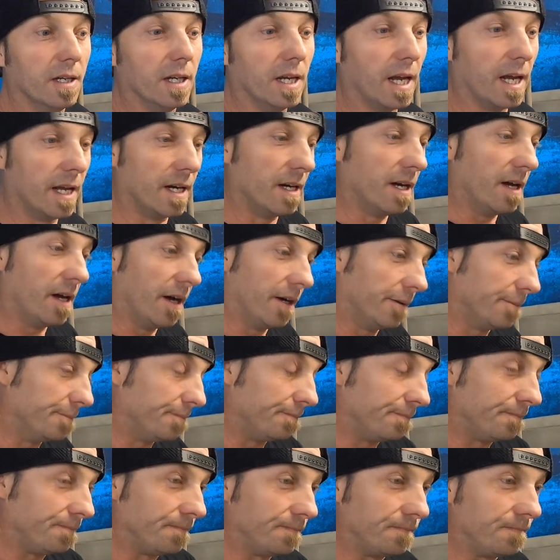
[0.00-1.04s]
and um,
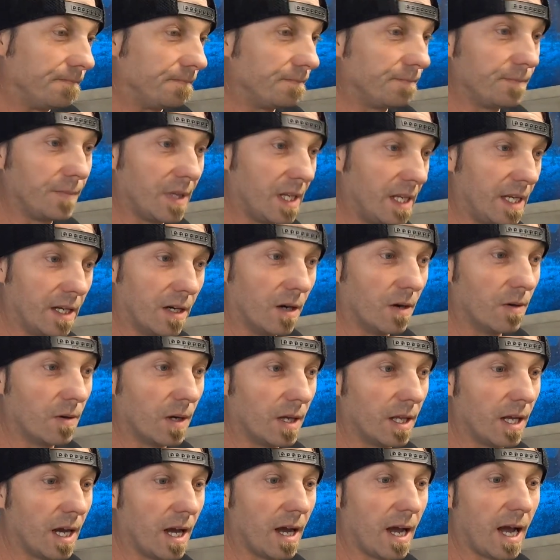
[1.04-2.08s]
you know,
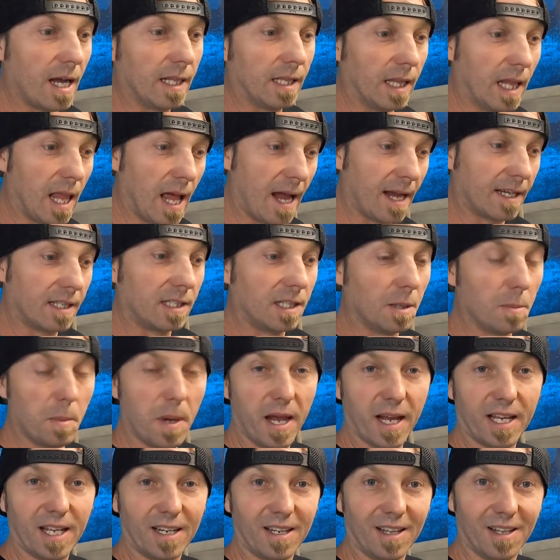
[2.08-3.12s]
I'd like to
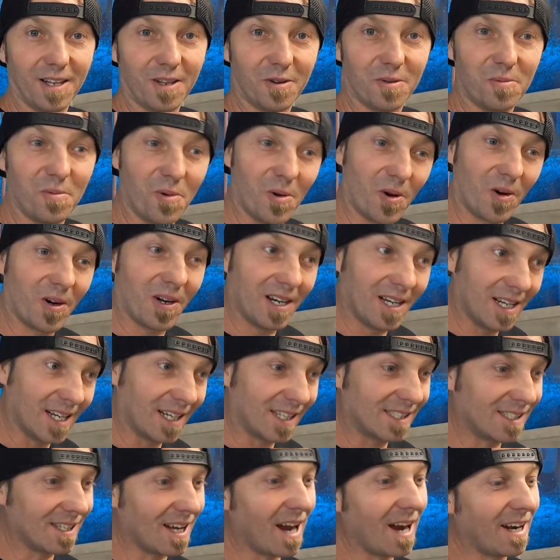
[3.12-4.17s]
make it a little more
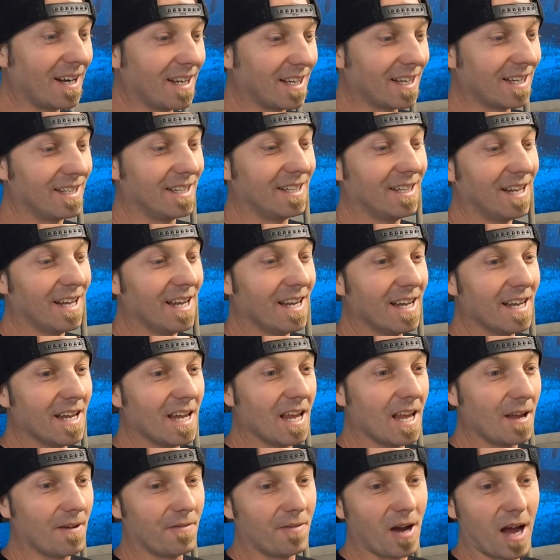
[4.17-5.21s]
exciting and
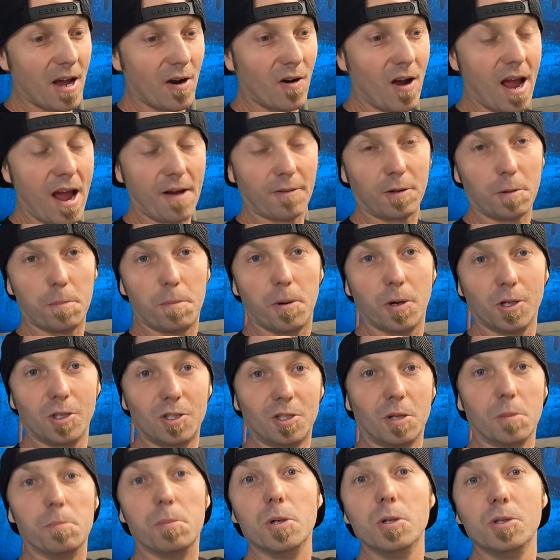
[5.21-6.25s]
if I don't have to
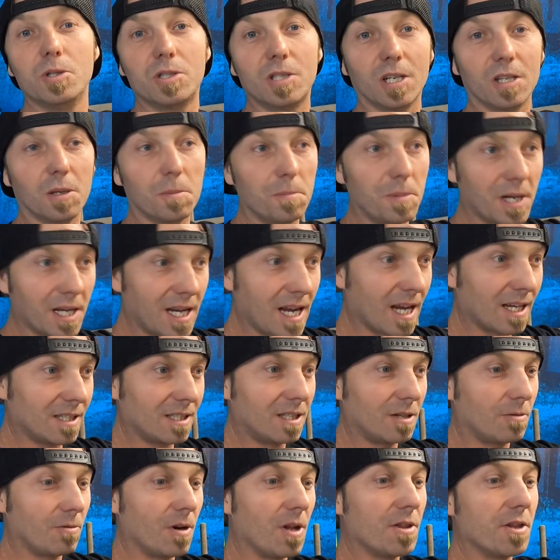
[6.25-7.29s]
push the boost on the big end
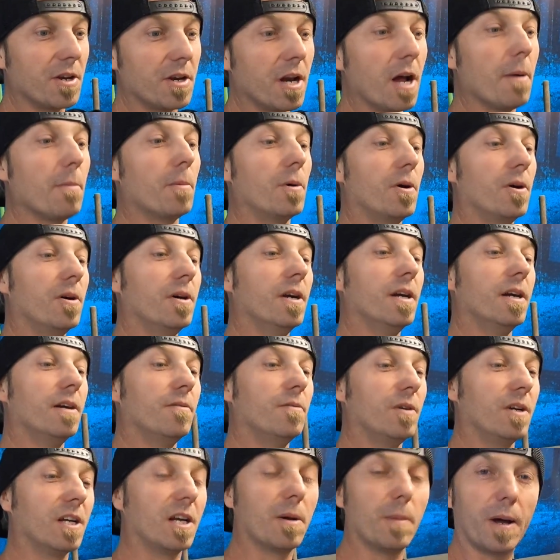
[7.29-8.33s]
to run the number,
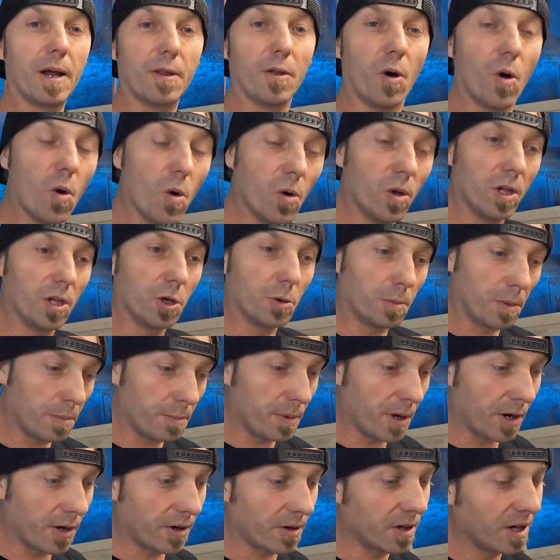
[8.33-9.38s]
if we can come out of the hole a little bit
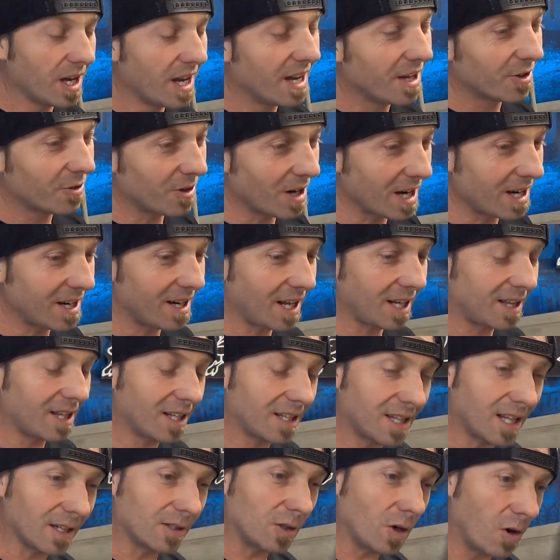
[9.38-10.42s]
better. Granted, I
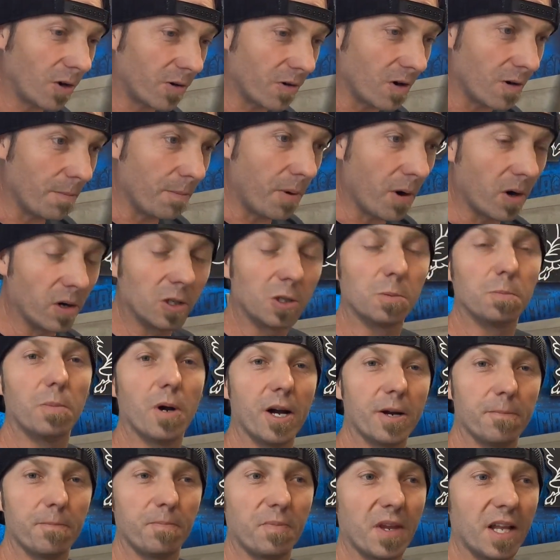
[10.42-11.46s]
think that's harder on parts,
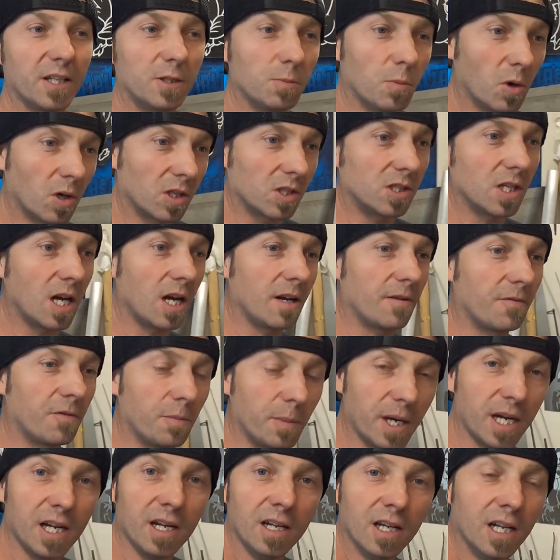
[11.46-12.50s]
but it's more exciting for
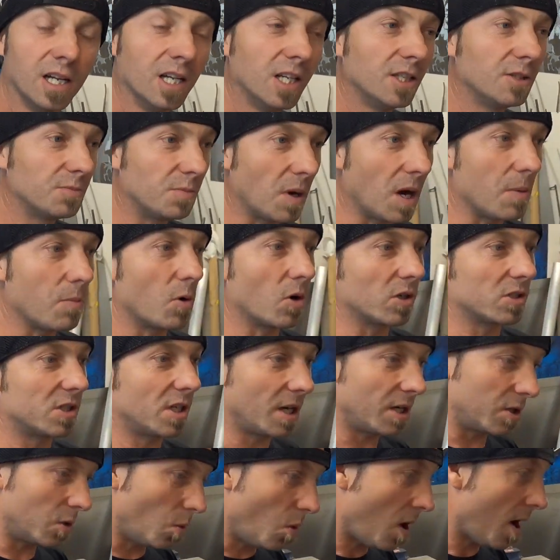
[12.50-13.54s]
me. It's probably more
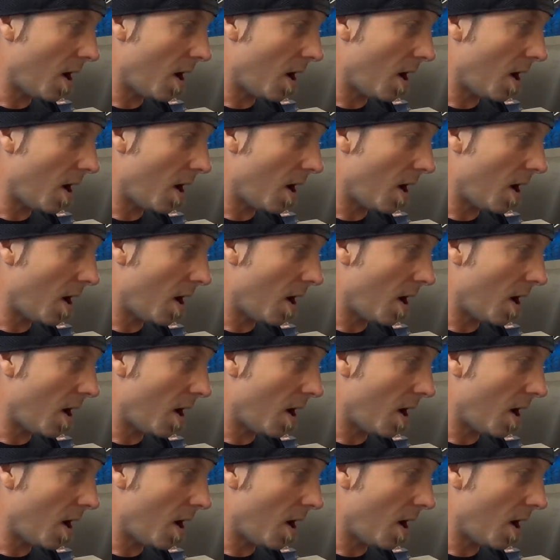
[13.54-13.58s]
exciting to